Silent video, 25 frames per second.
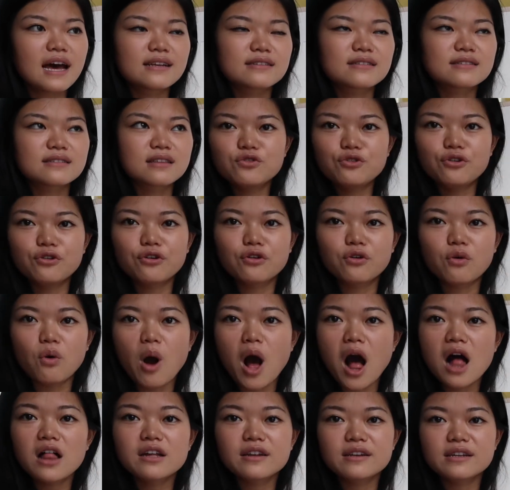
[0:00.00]
as your
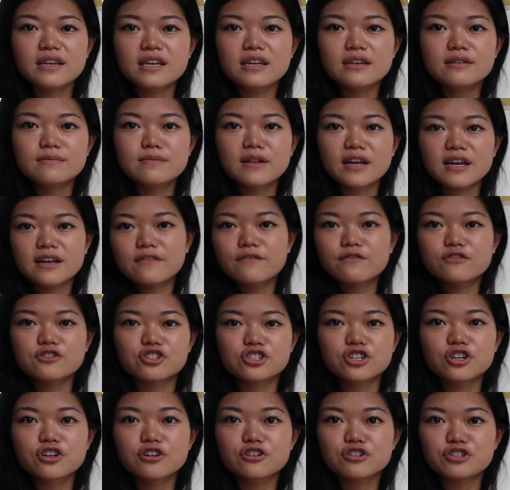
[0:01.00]
quality, like for
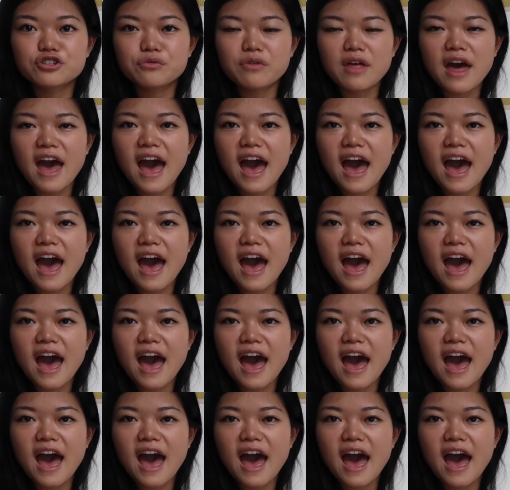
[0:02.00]
sure do